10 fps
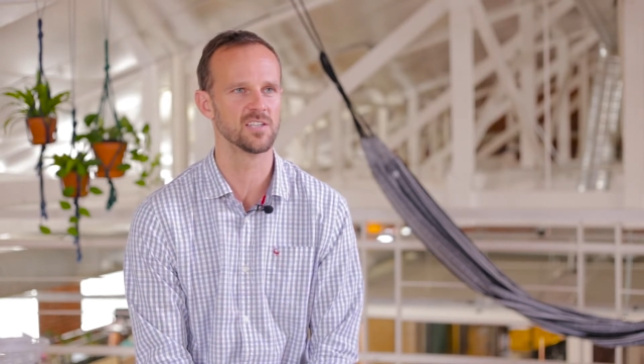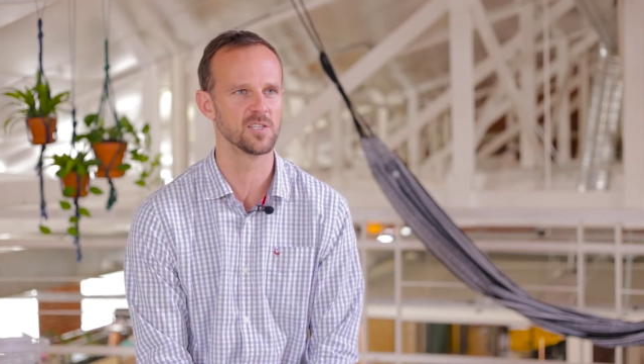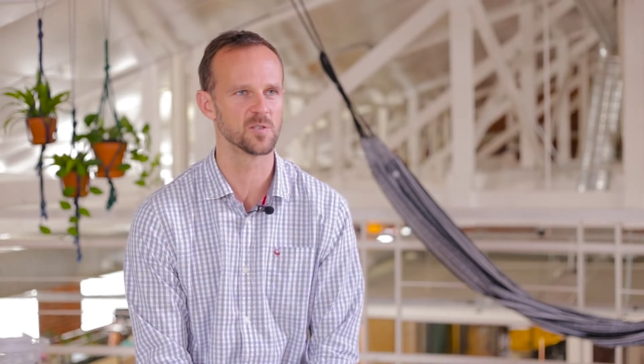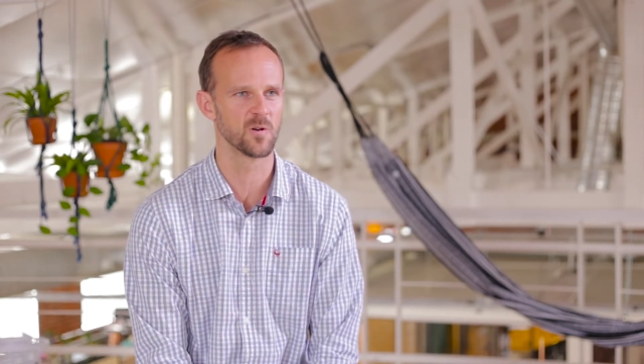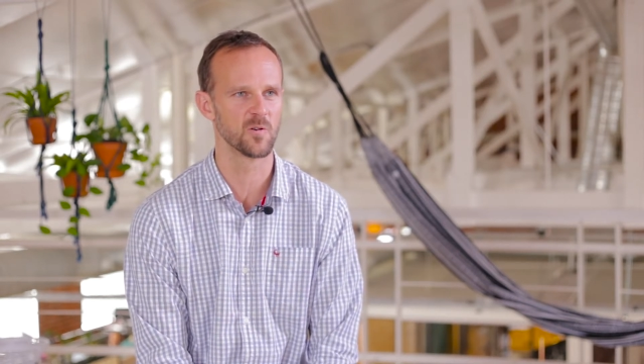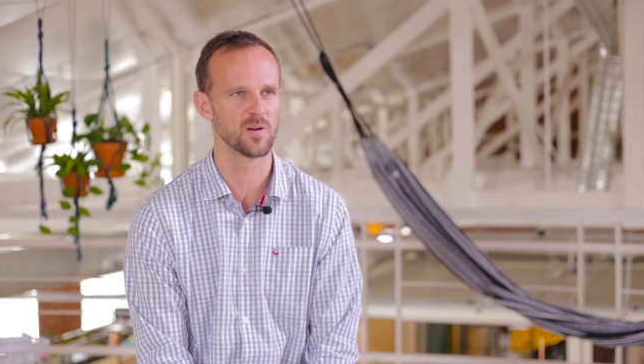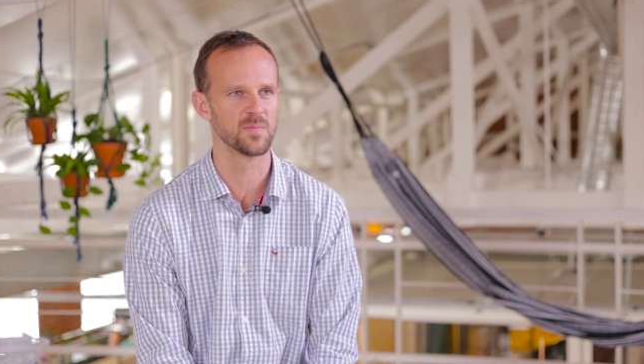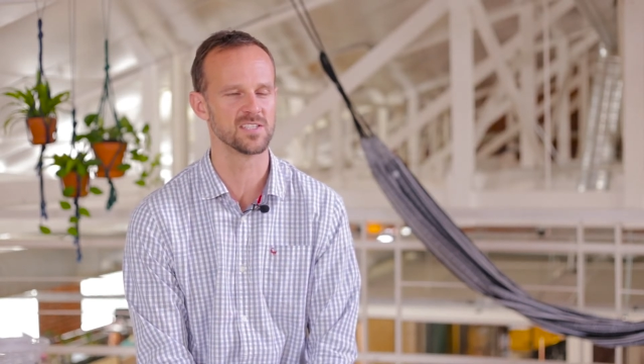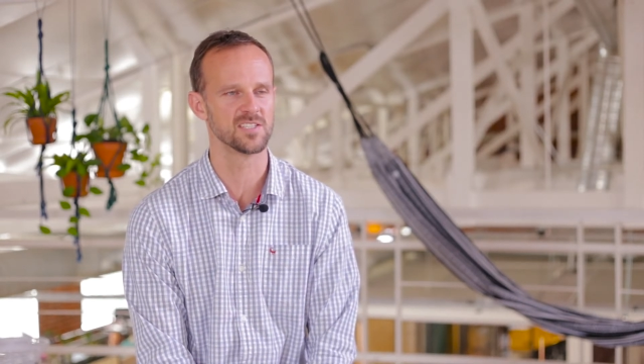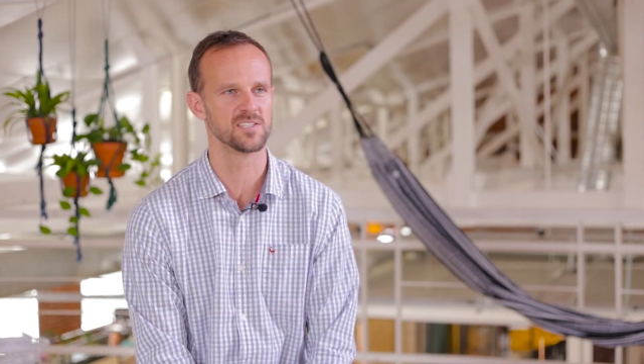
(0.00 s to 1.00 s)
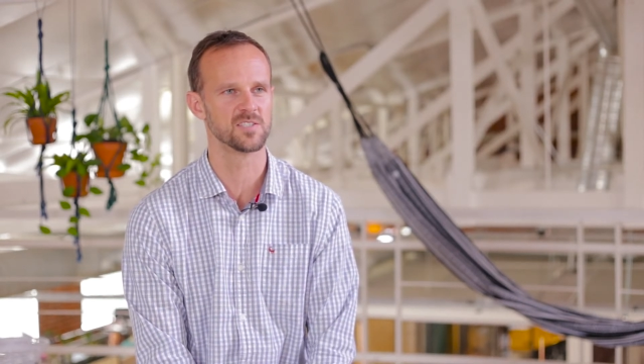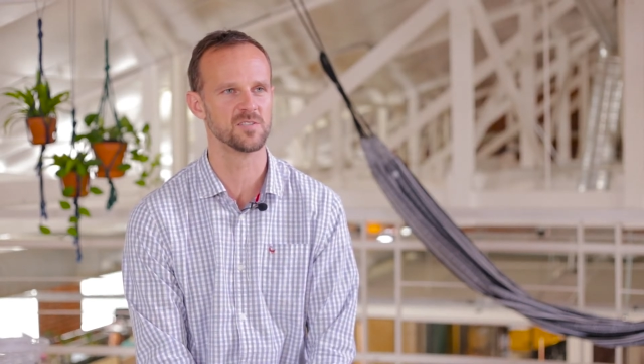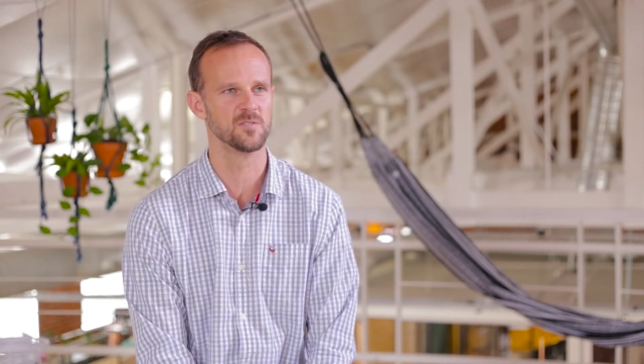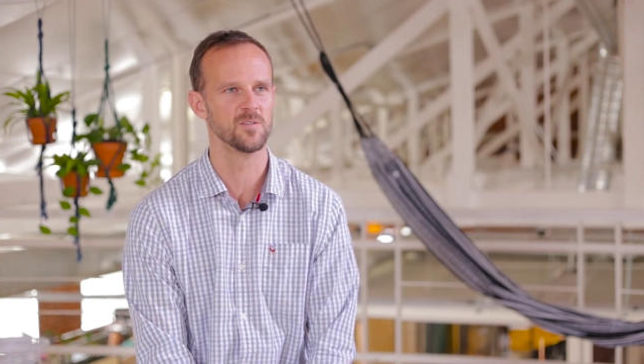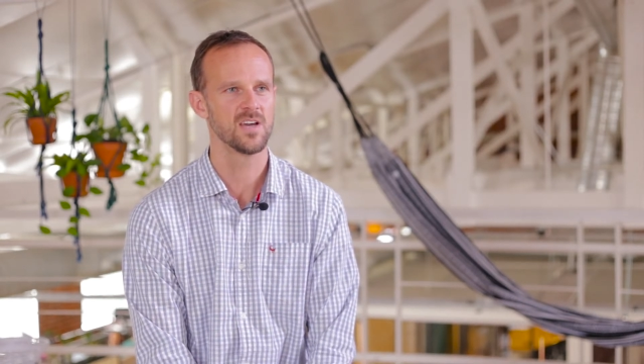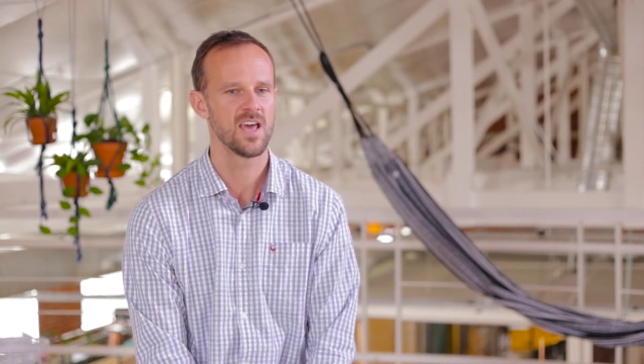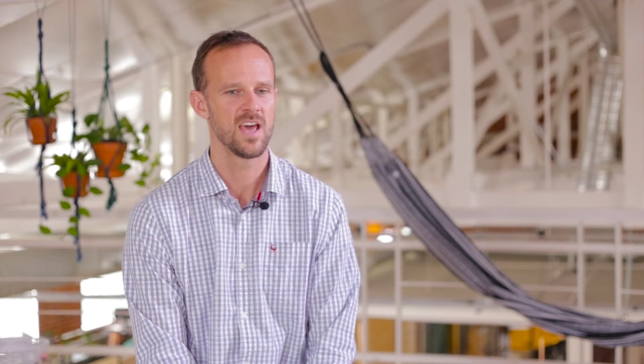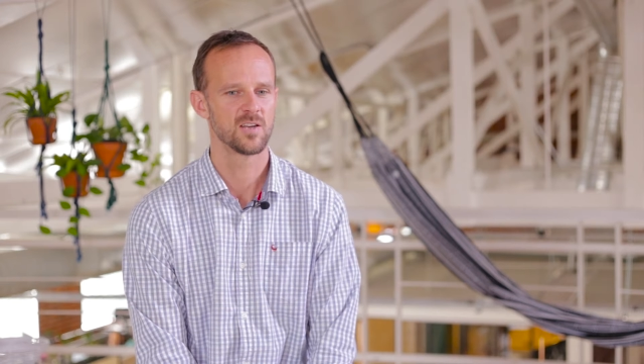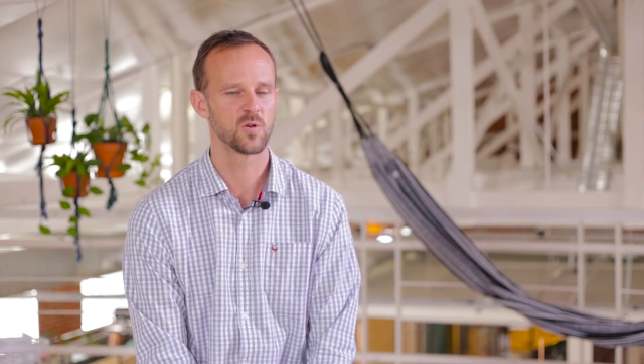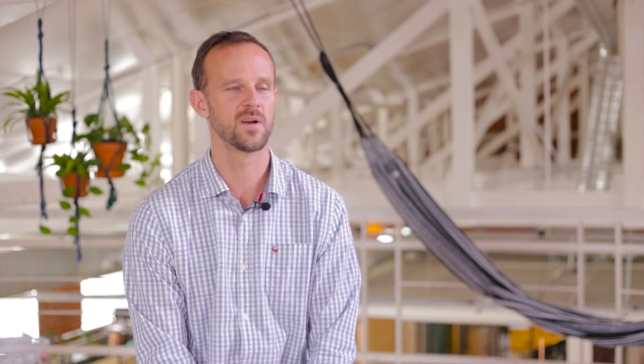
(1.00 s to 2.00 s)
she's grown her business to
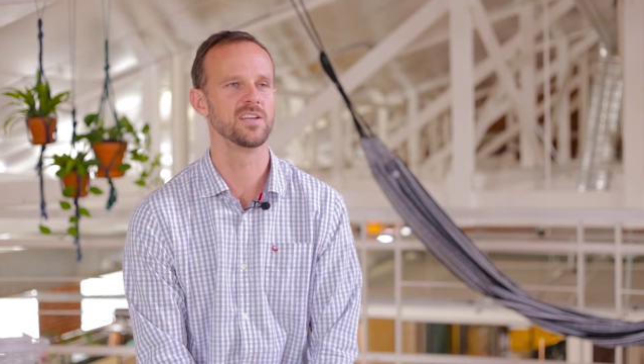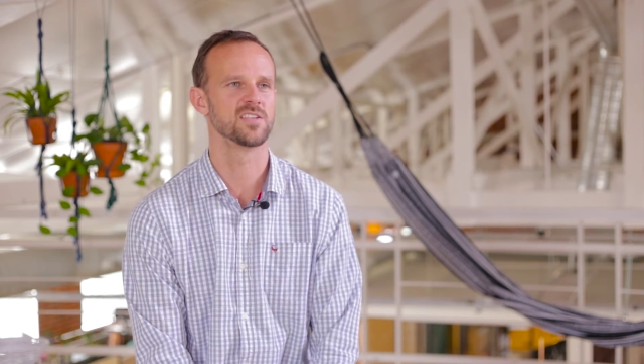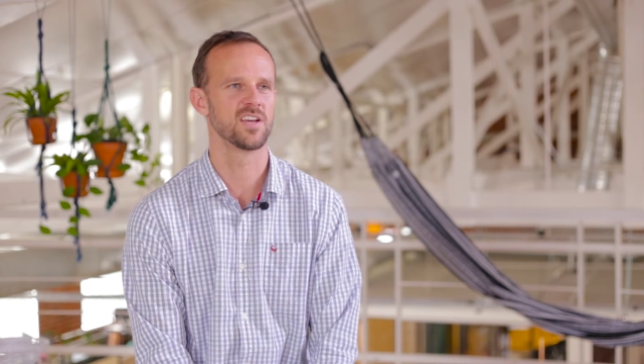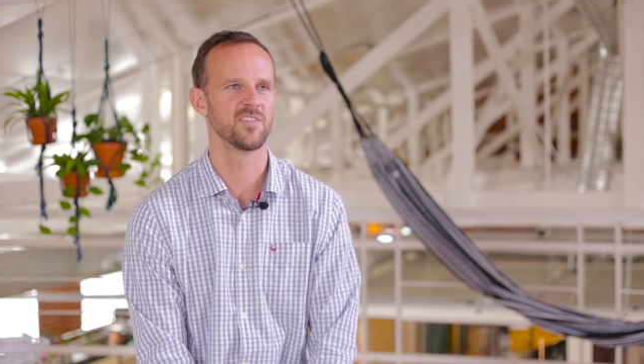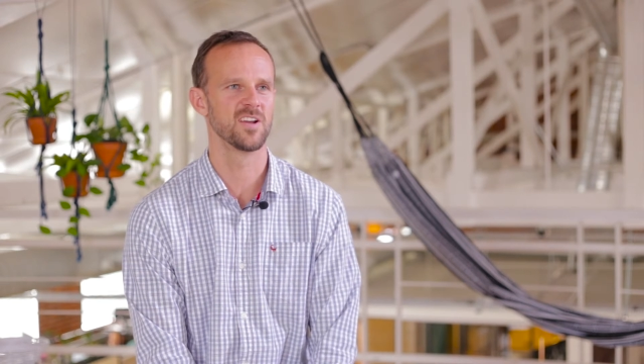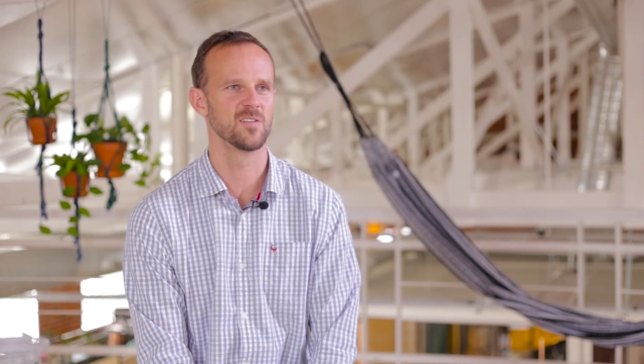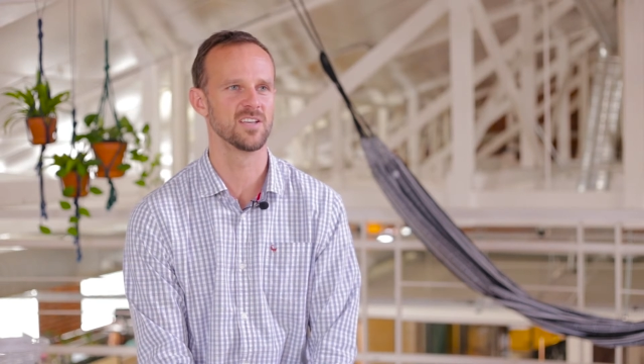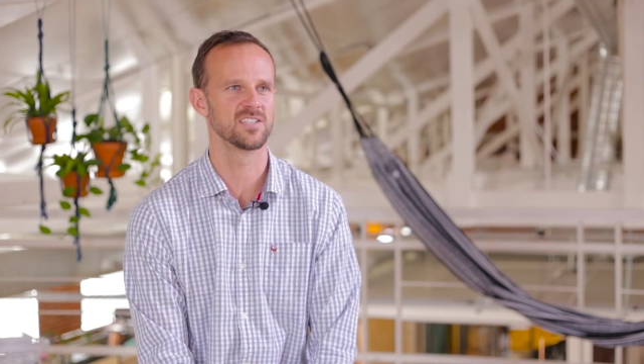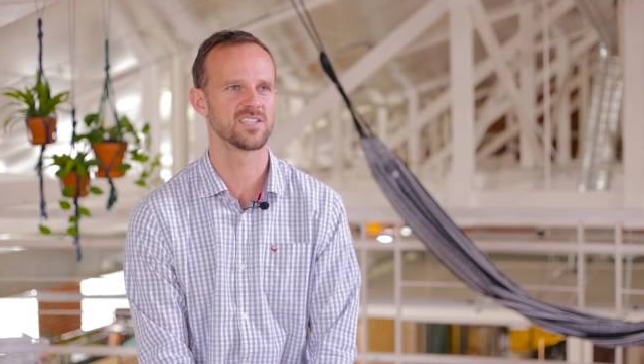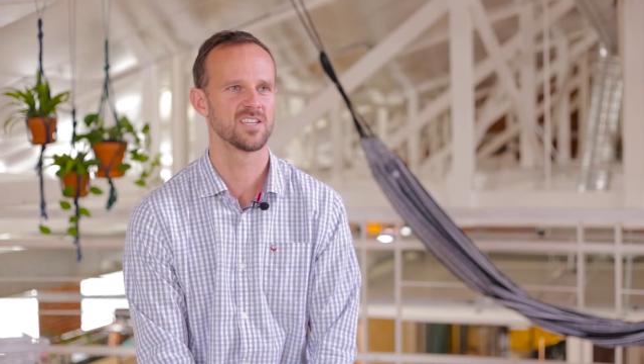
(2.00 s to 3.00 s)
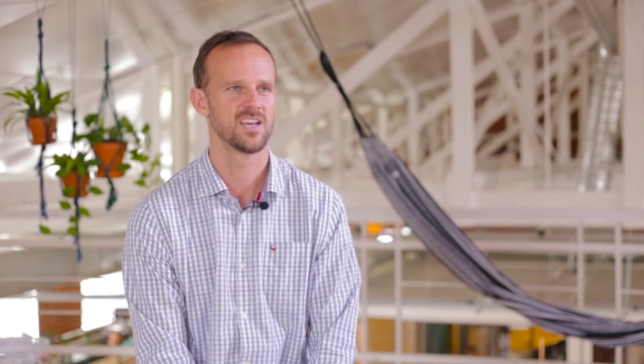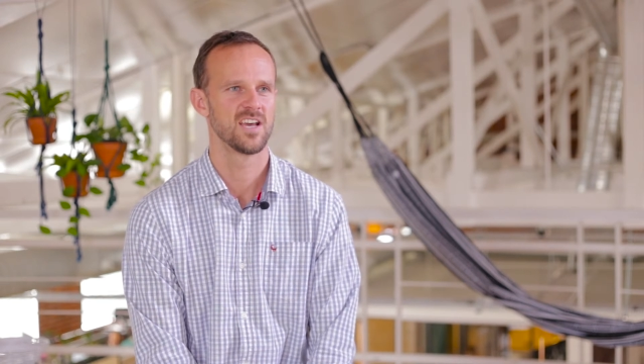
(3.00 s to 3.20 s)
27 outlets.